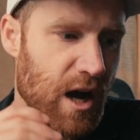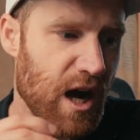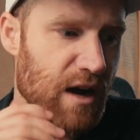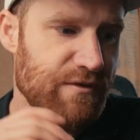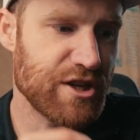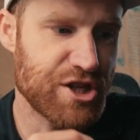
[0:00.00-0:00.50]

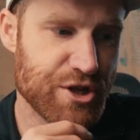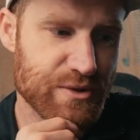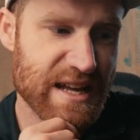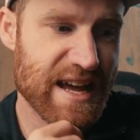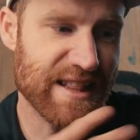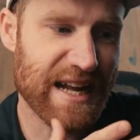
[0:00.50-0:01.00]
of the shoot
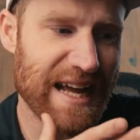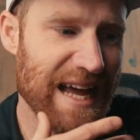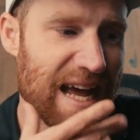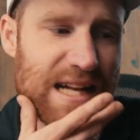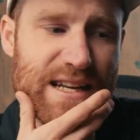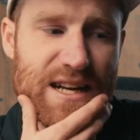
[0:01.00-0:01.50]
day. And then I
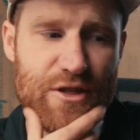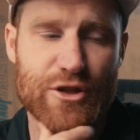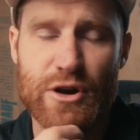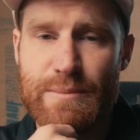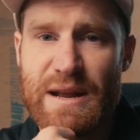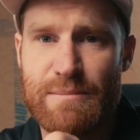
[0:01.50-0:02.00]
added in a
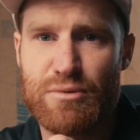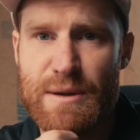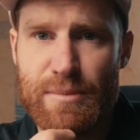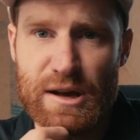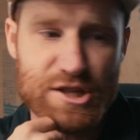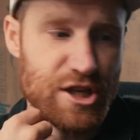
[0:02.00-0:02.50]
30-minute
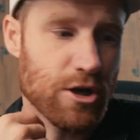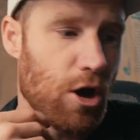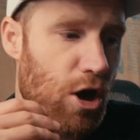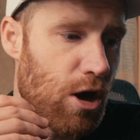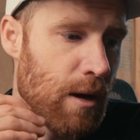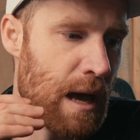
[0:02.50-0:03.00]
pre-production
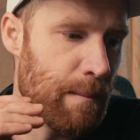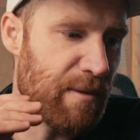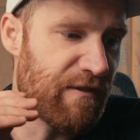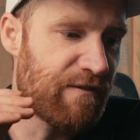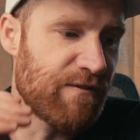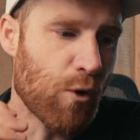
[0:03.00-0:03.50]
call
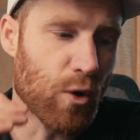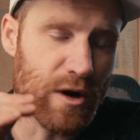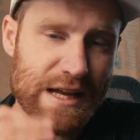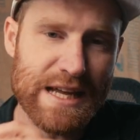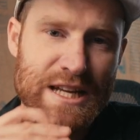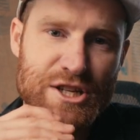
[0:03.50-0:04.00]

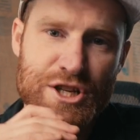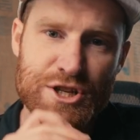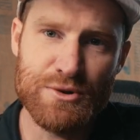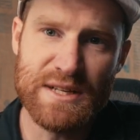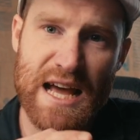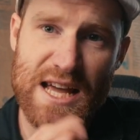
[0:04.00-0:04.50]
before each
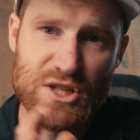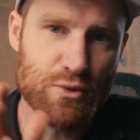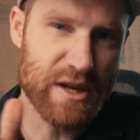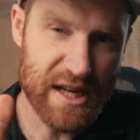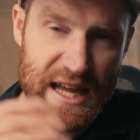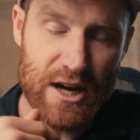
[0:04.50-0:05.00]
shoot day so
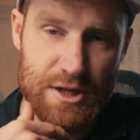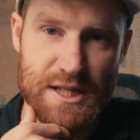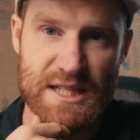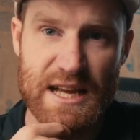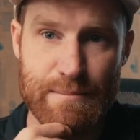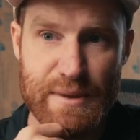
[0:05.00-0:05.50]
we could get on the
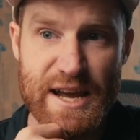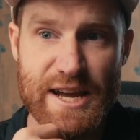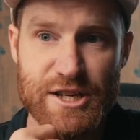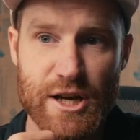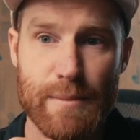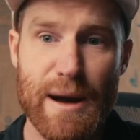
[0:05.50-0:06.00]
same
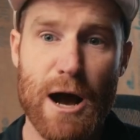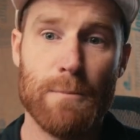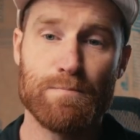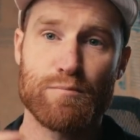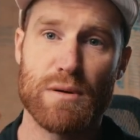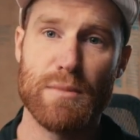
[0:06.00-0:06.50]
page about
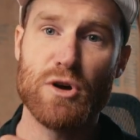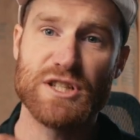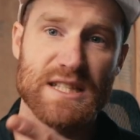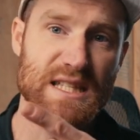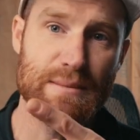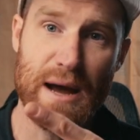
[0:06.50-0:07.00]

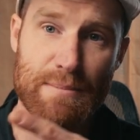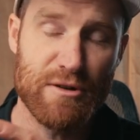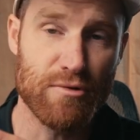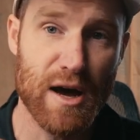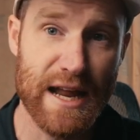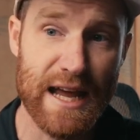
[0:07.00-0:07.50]
promotions they might be
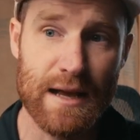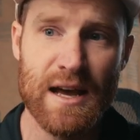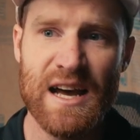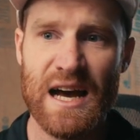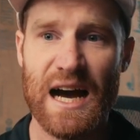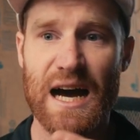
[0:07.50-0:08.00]
running,
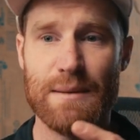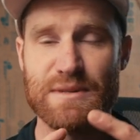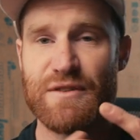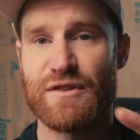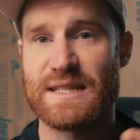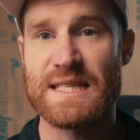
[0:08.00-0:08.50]

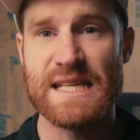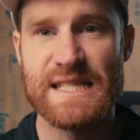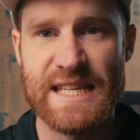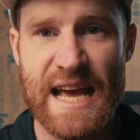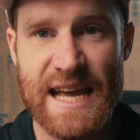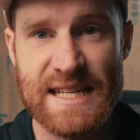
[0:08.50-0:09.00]
different
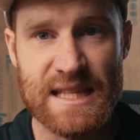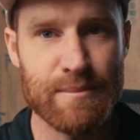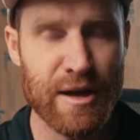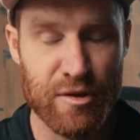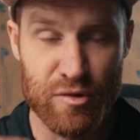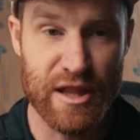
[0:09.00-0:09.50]
CTAs
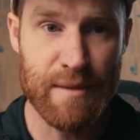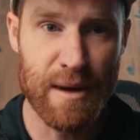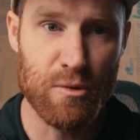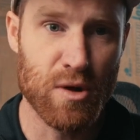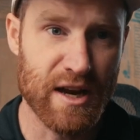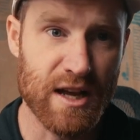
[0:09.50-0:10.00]
that they
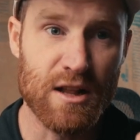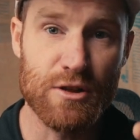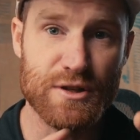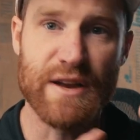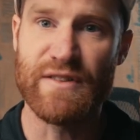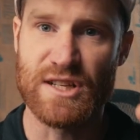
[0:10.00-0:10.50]
might want to
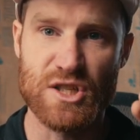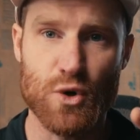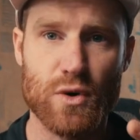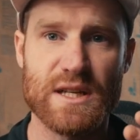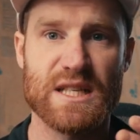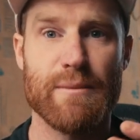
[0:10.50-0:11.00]
include, different
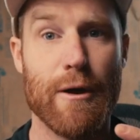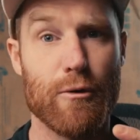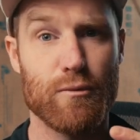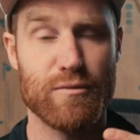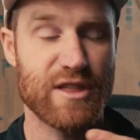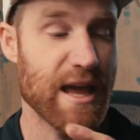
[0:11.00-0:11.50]
stories that
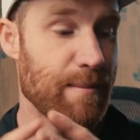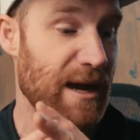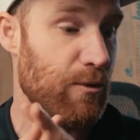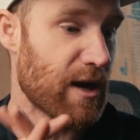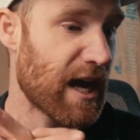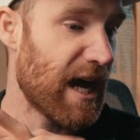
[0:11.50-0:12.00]
they
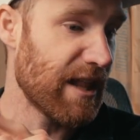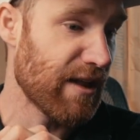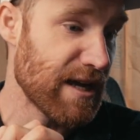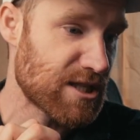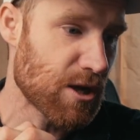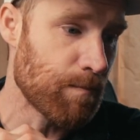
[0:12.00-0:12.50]
might want to
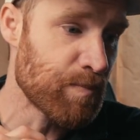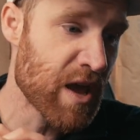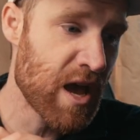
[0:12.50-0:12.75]
highlight. So